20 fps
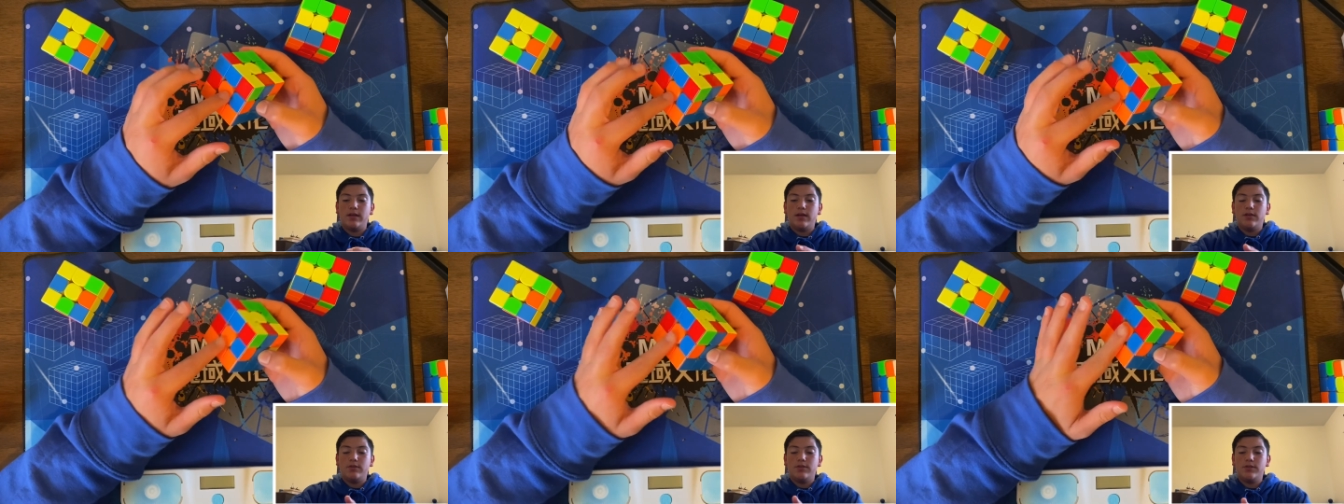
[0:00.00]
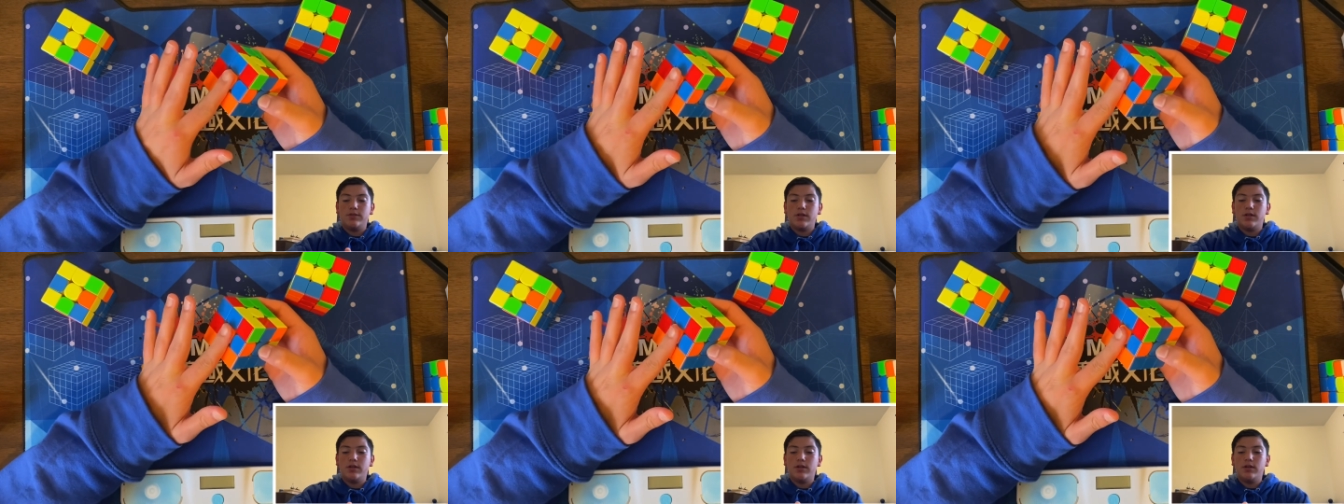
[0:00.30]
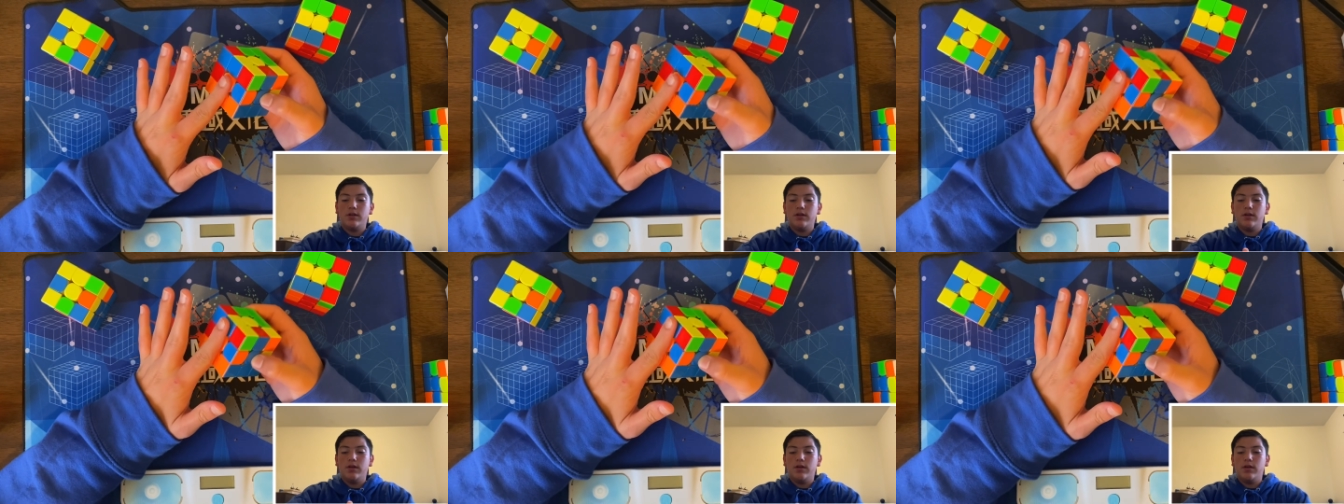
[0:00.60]
colors
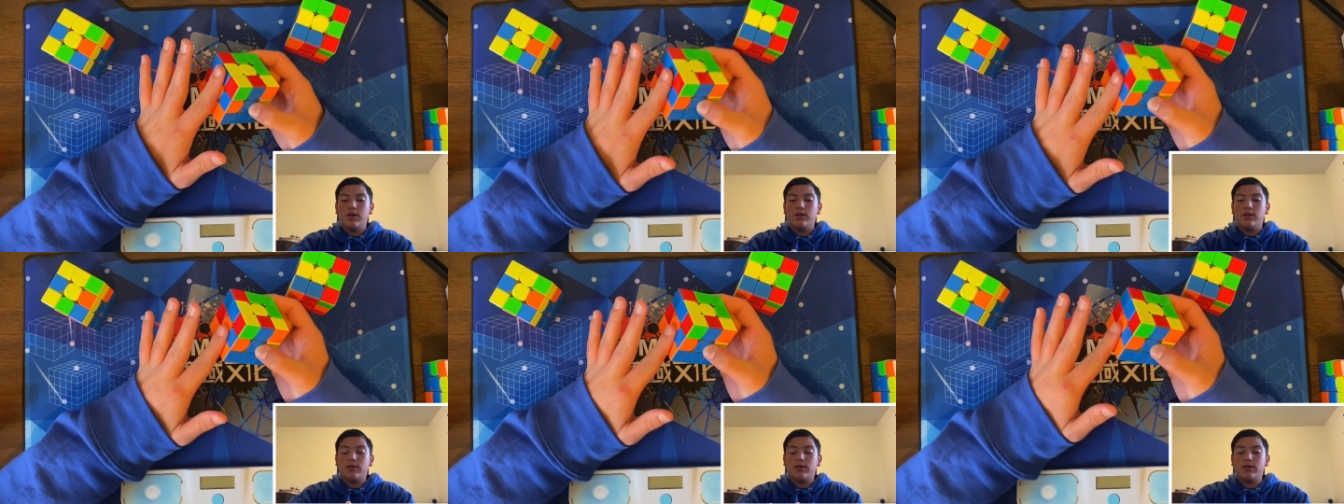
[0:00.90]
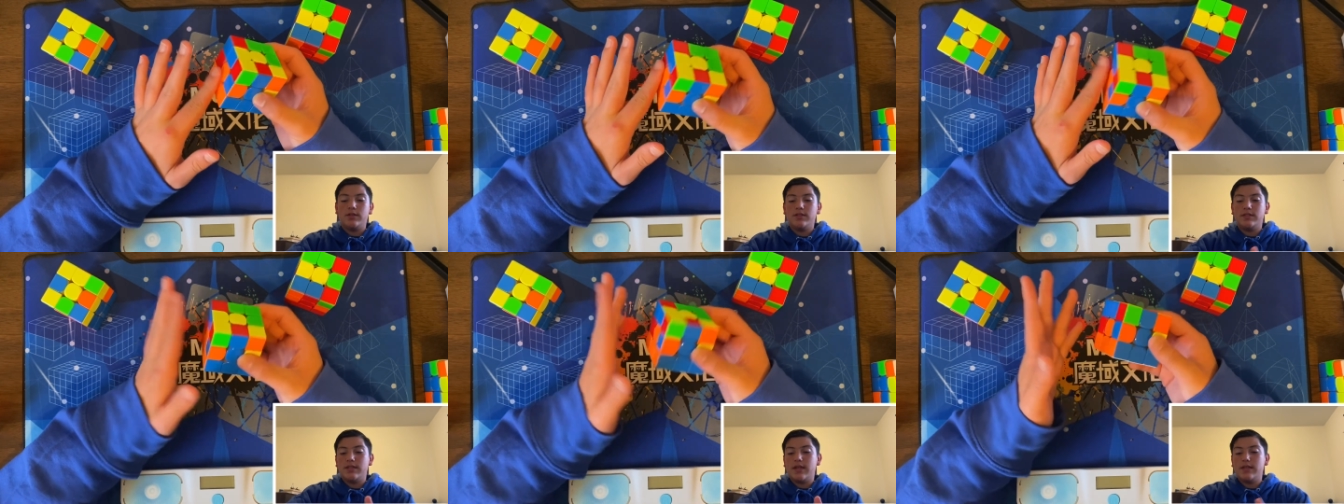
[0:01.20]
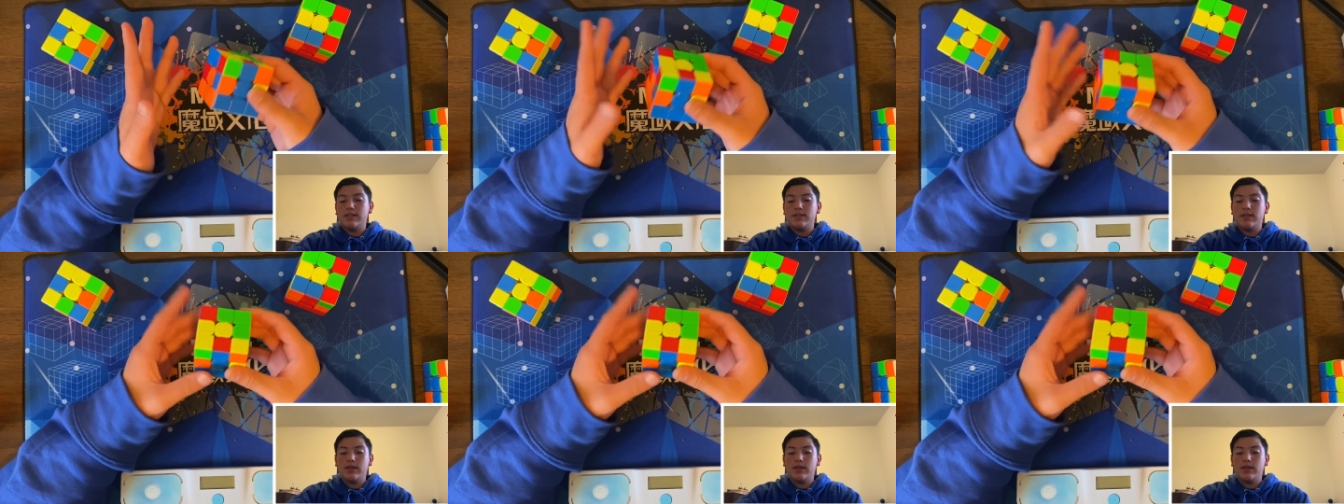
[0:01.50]
are, or the side